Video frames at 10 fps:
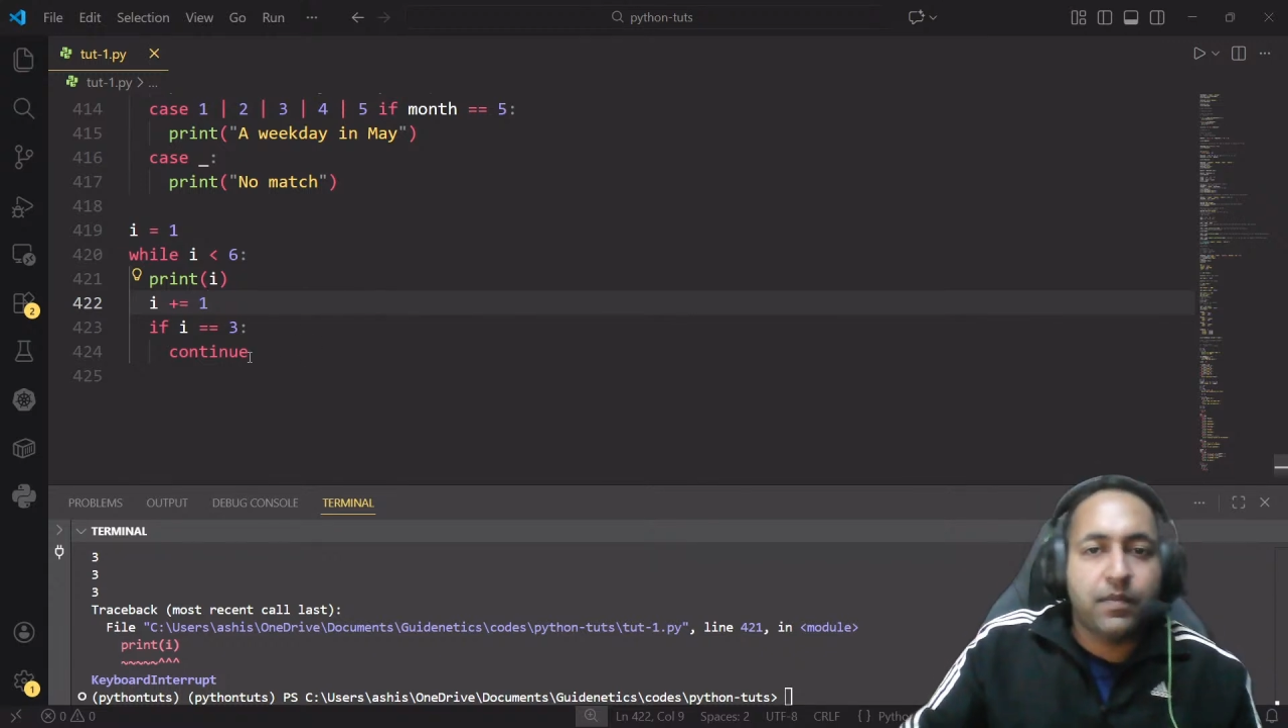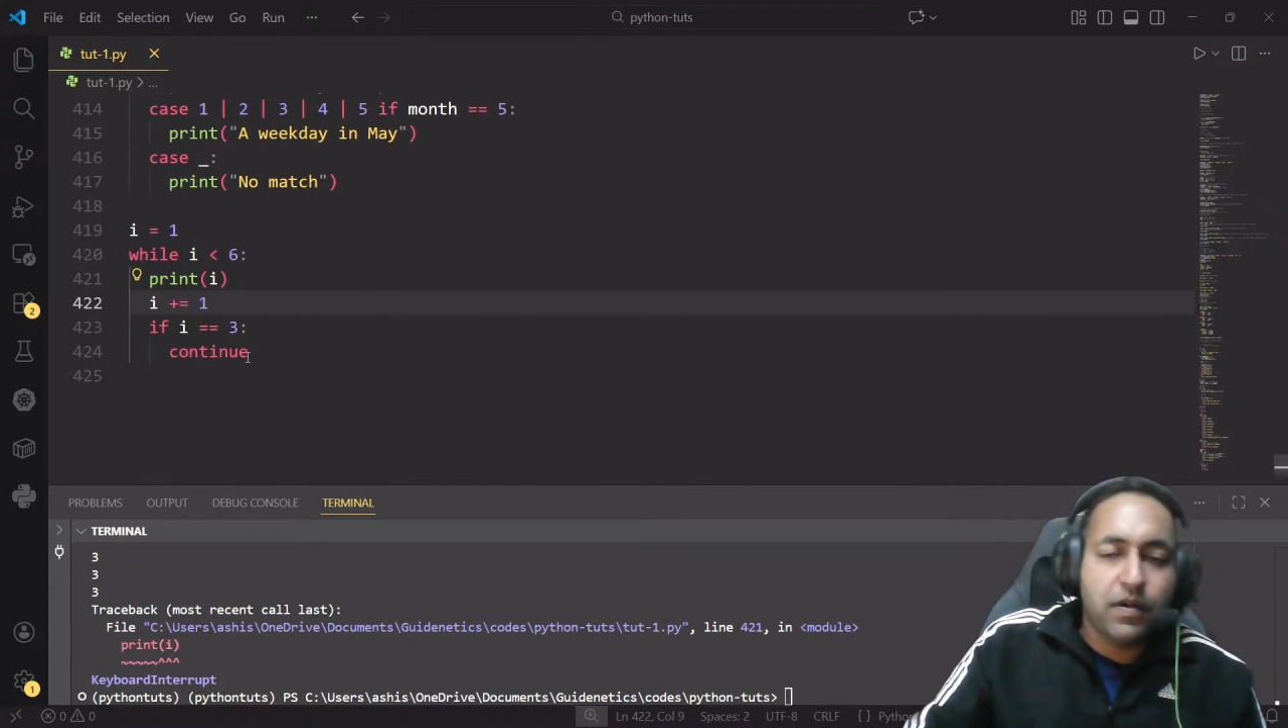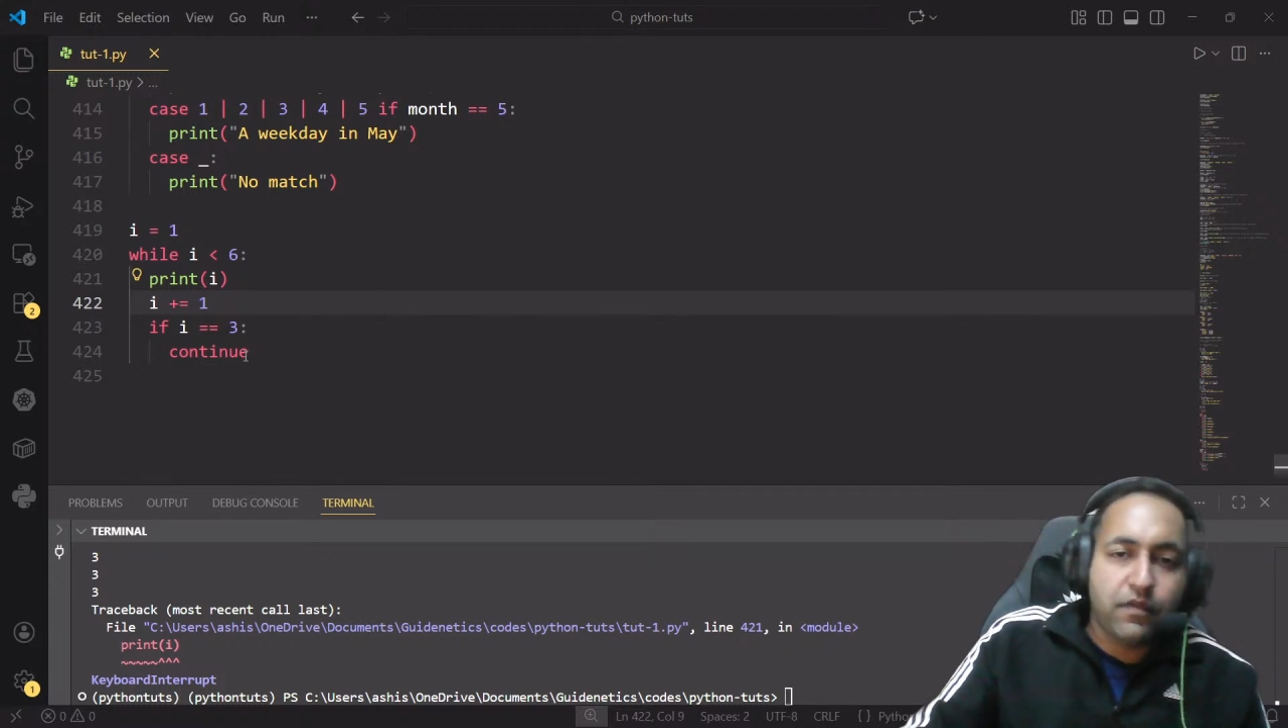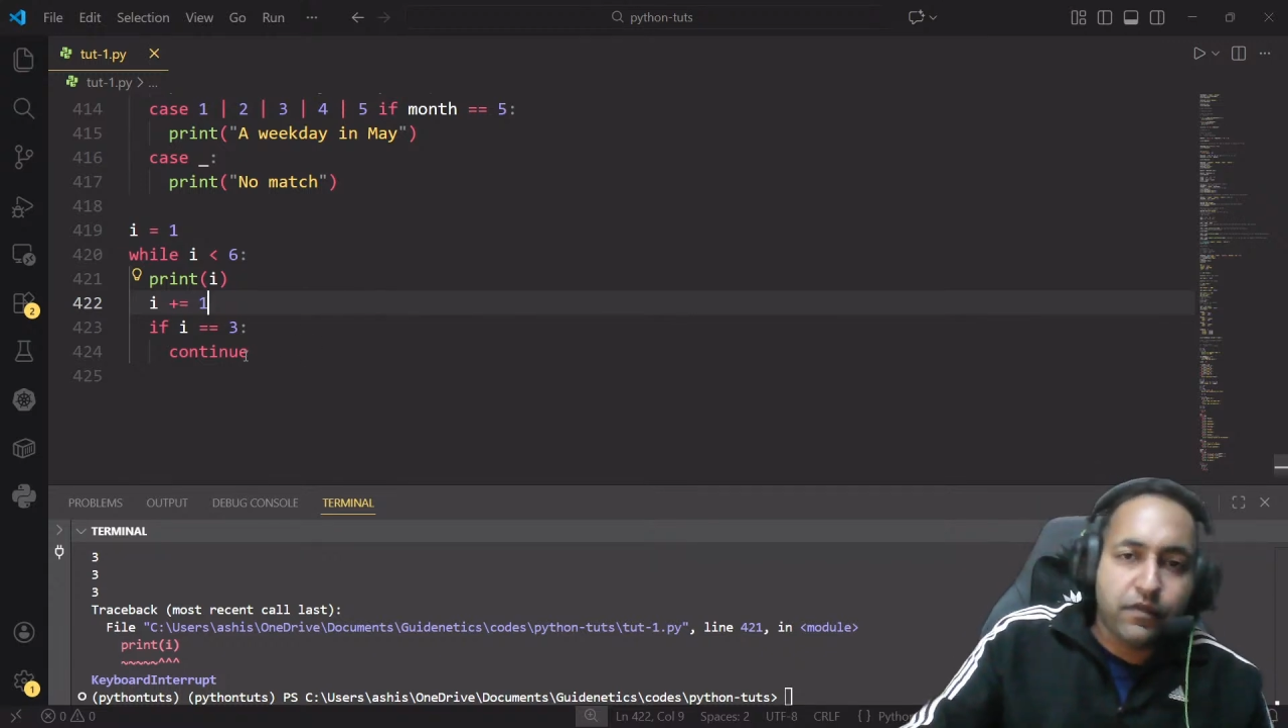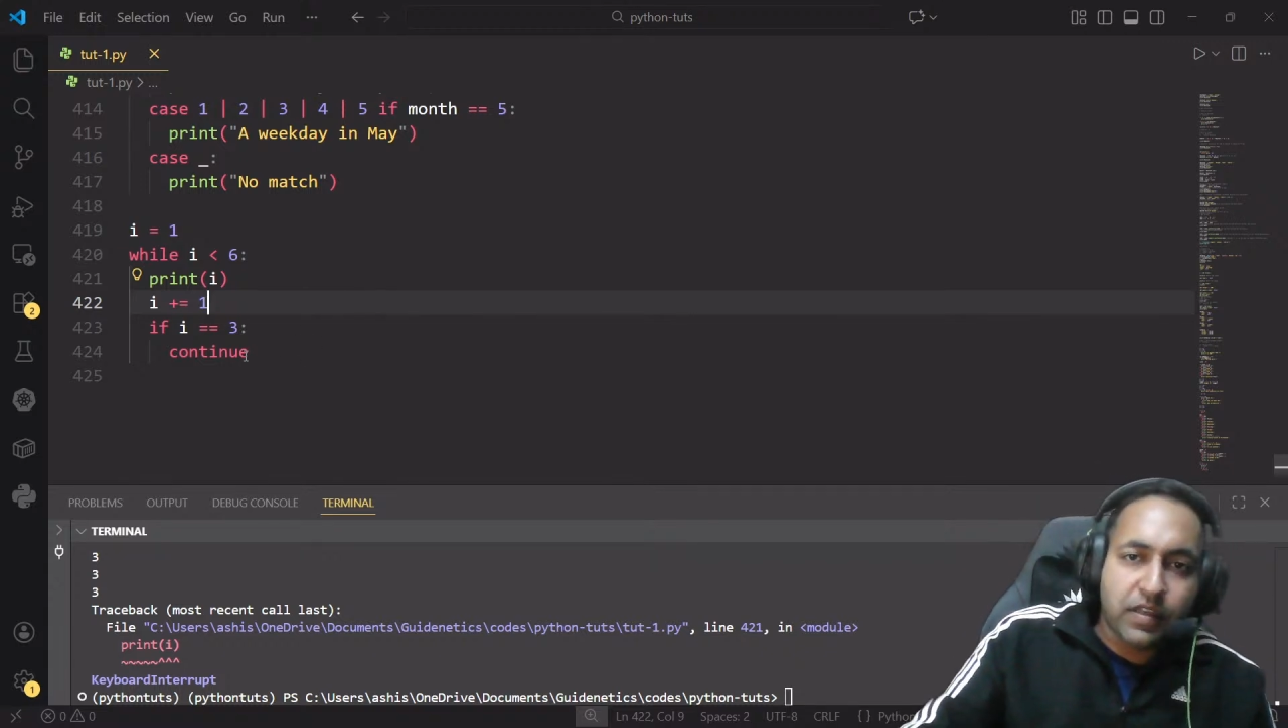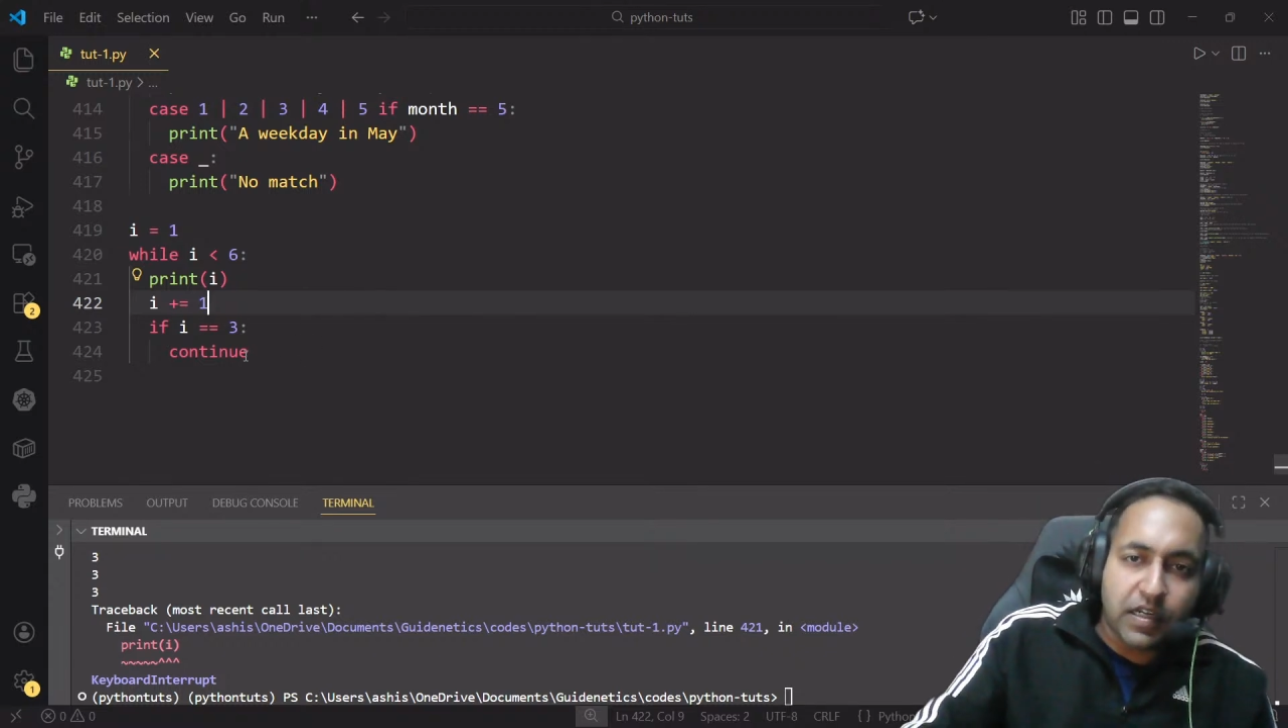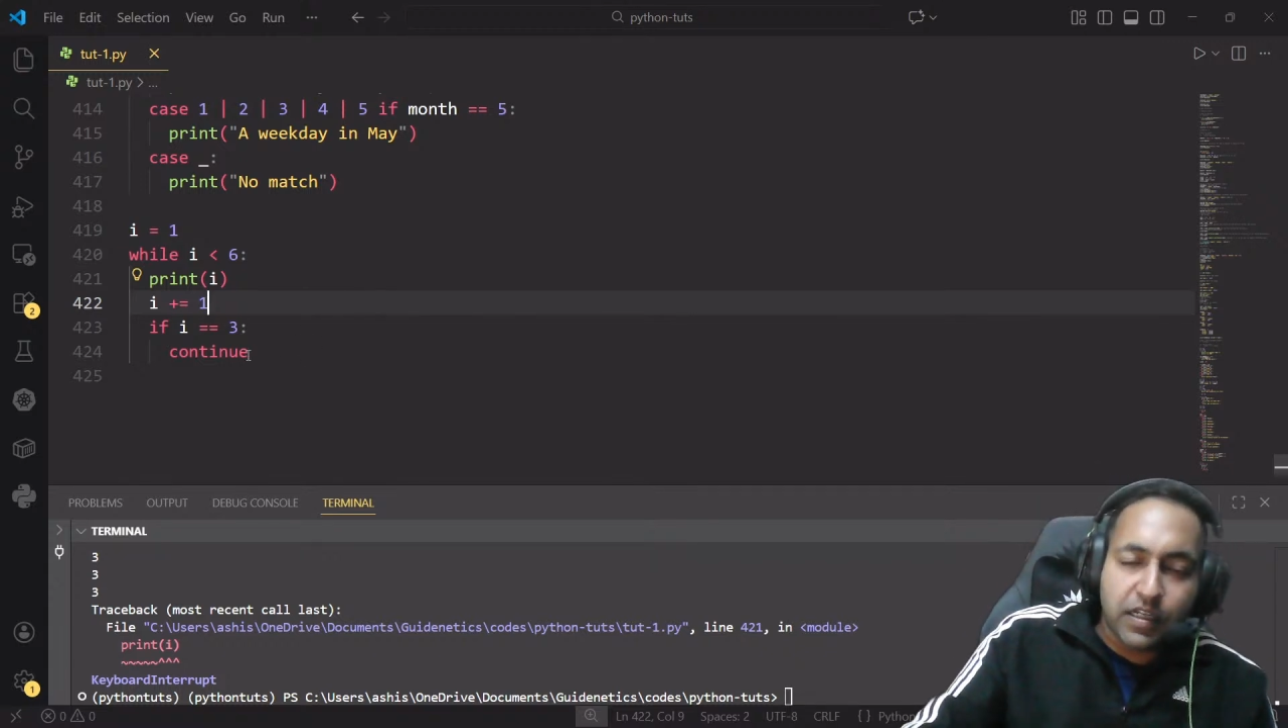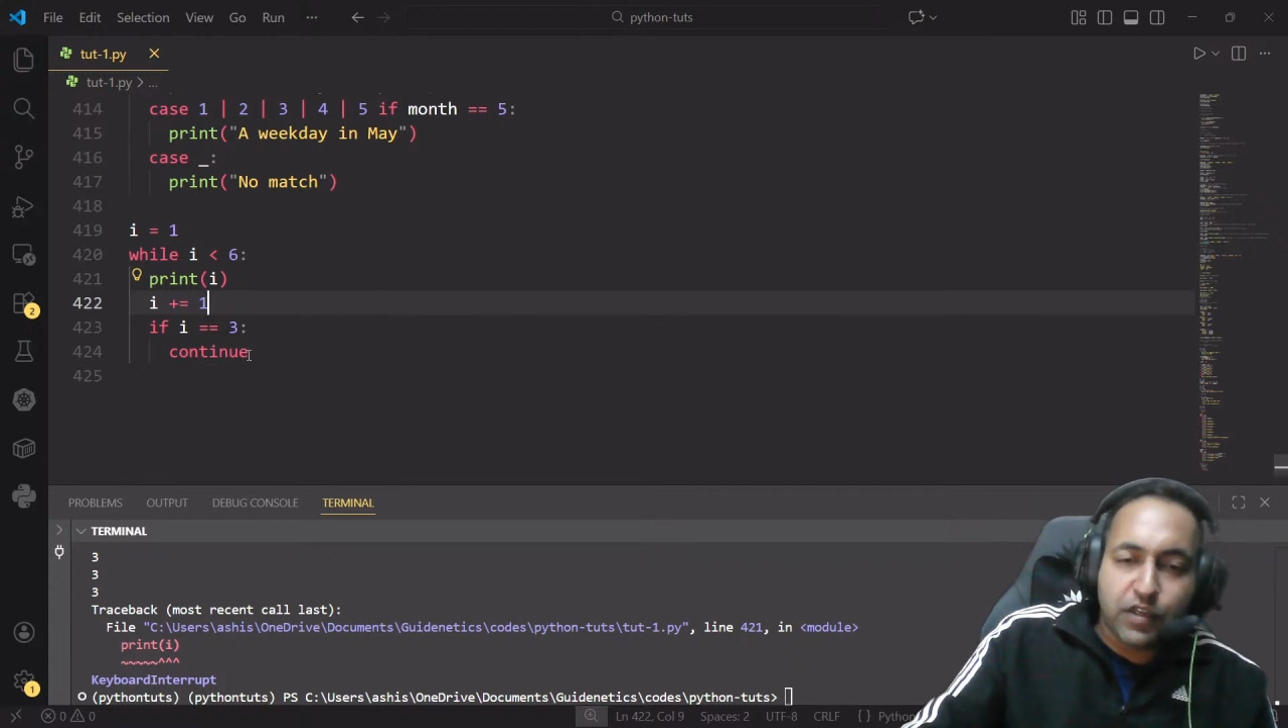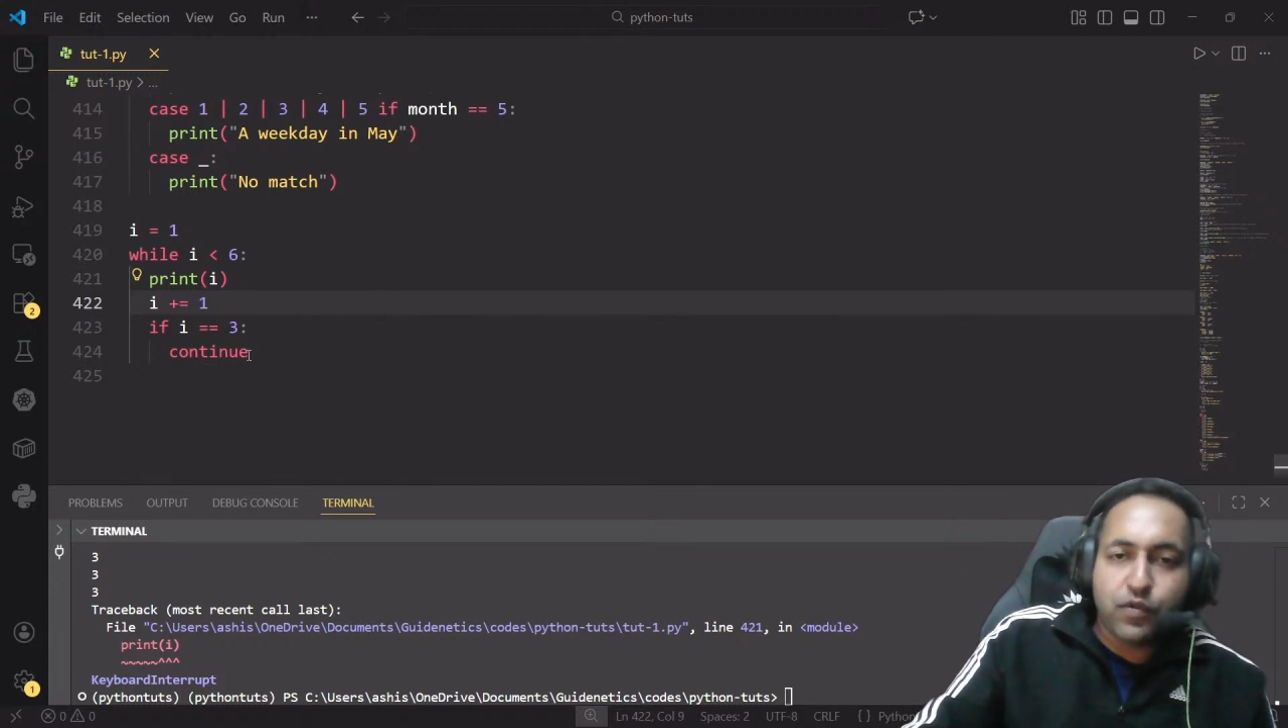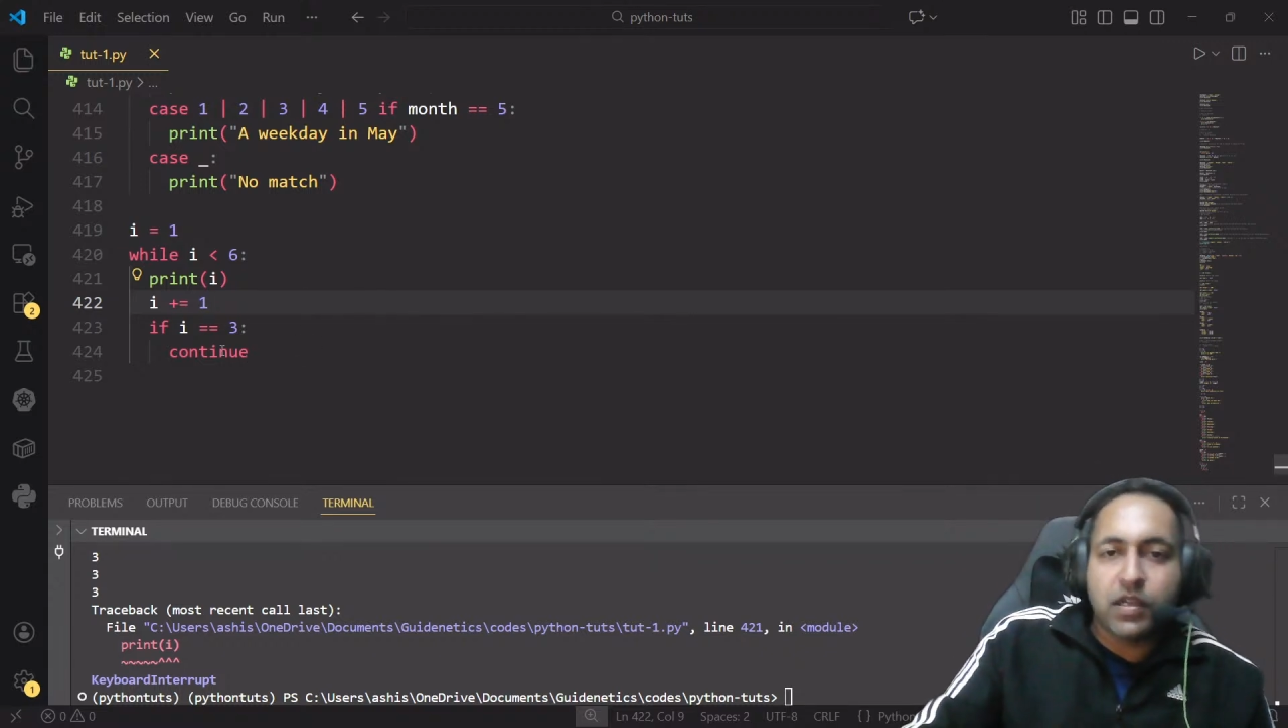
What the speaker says: above of the continue,